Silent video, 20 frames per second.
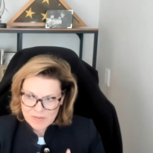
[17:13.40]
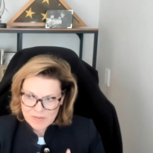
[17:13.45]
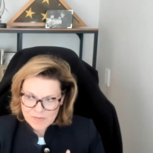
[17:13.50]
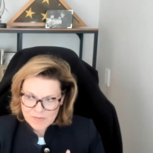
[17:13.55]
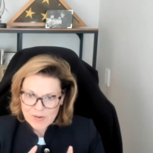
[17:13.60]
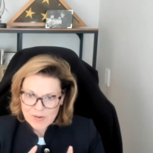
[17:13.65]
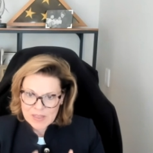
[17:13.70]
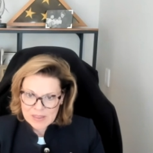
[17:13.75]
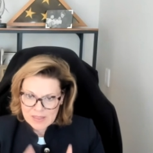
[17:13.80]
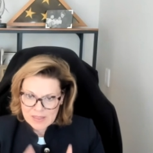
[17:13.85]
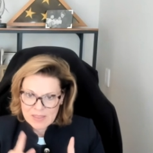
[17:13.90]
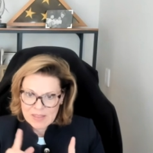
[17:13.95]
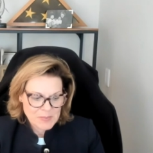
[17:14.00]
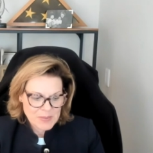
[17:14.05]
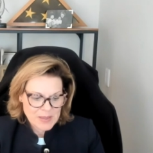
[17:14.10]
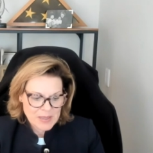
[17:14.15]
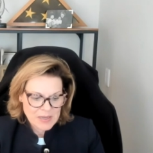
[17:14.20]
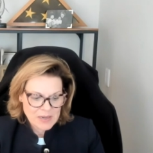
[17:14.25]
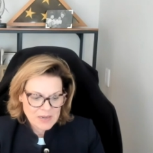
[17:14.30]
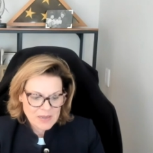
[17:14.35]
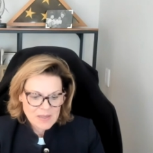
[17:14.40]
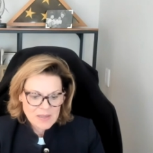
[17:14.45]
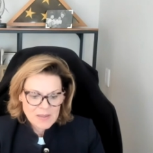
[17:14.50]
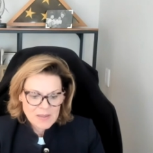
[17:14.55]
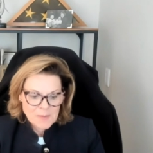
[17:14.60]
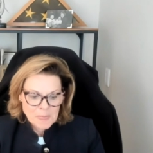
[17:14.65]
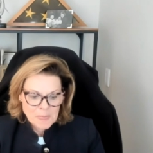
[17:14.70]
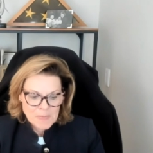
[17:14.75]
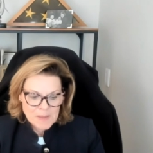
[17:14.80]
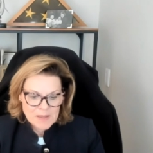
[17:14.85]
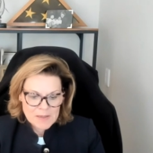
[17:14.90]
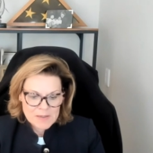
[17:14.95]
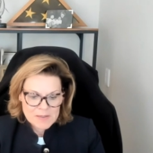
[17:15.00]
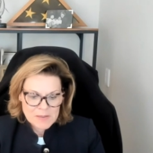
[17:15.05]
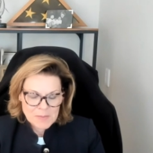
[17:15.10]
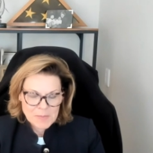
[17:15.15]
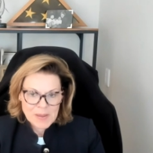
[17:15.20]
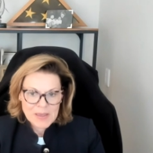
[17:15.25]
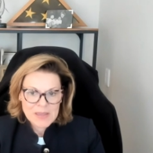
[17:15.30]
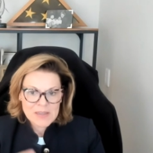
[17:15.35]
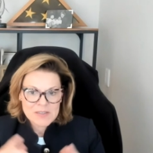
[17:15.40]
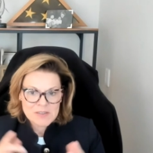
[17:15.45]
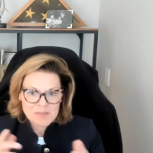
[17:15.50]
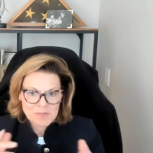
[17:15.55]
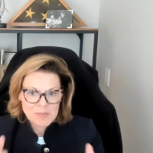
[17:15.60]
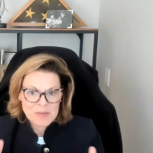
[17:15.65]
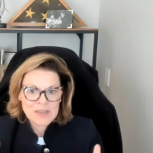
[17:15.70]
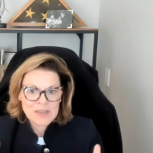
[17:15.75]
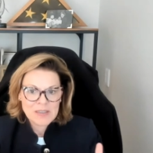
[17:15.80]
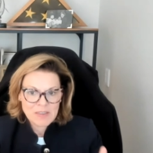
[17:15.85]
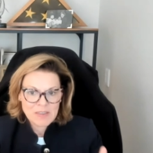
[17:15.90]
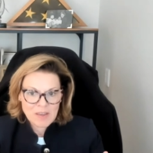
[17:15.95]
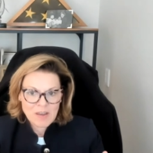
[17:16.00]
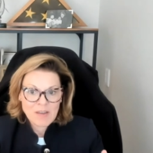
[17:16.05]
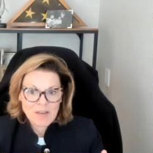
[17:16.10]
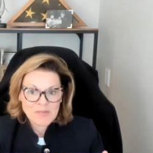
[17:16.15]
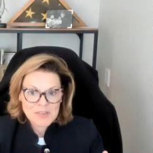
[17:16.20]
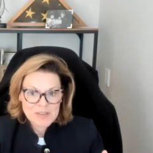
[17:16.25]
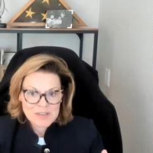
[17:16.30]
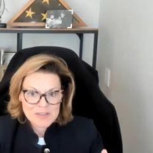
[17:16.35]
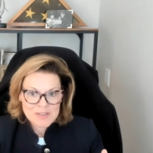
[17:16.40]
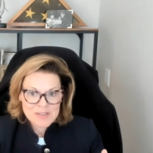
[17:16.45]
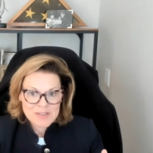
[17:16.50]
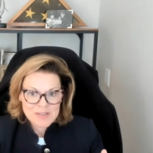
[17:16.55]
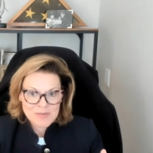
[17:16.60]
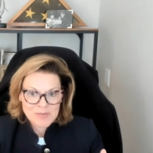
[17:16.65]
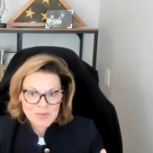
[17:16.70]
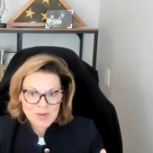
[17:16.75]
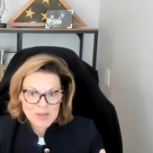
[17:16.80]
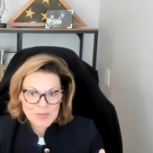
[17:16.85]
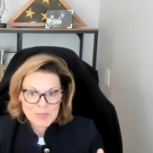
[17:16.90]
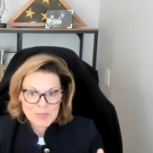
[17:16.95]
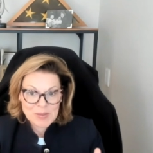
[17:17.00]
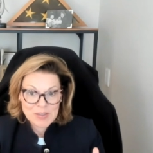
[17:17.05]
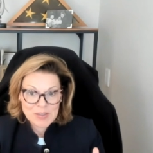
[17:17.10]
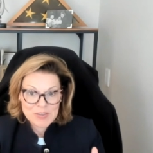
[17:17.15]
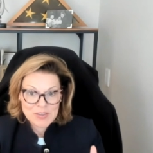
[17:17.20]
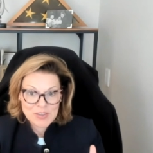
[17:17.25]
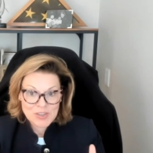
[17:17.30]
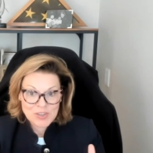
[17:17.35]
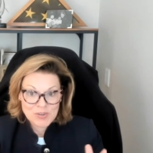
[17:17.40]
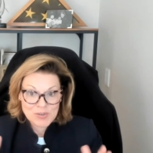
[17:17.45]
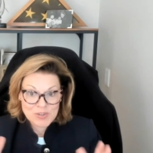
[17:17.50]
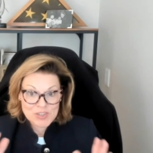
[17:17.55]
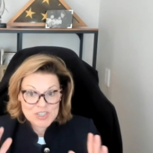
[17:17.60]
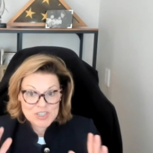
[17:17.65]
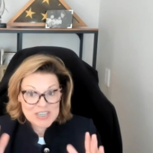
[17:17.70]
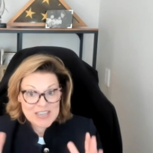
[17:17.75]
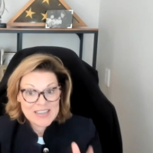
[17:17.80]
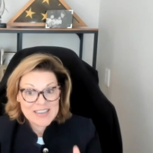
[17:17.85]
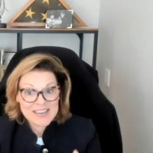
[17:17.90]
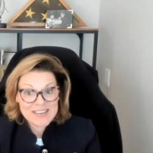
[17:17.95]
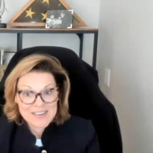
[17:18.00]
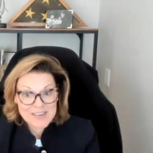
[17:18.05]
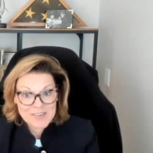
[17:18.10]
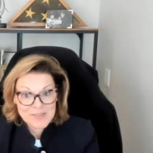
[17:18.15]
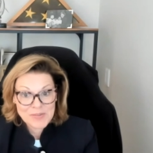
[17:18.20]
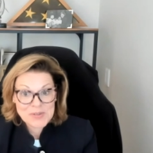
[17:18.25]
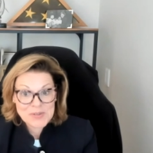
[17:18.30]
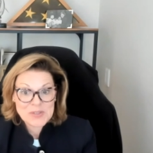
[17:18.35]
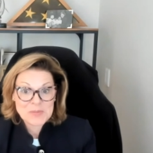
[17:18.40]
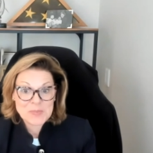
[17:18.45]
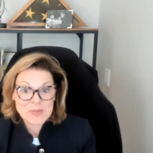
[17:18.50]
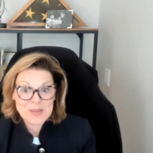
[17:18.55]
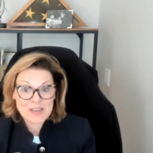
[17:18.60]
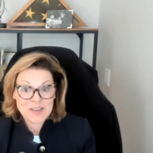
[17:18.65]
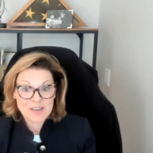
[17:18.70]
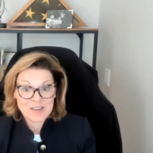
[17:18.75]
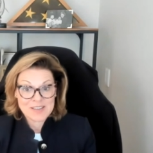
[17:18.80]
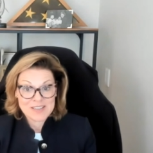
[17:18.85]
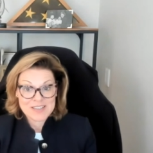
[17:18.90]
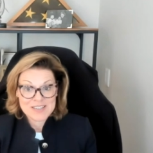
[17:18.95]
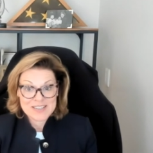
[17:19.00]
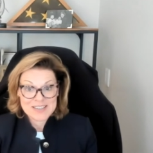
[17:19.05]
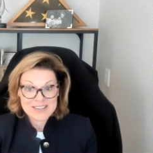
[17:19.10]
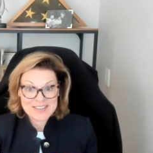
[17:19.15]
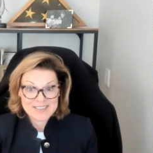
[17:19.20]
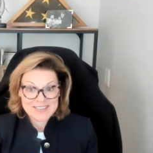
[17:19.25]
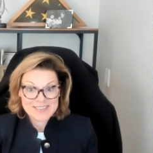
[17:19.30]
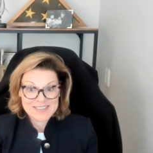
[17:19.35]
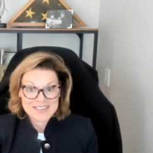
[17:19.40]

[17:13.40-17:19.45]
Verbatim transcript: frankly, than men, is the bias of being in the office, right? Because yeah. you're seen versus being unseen.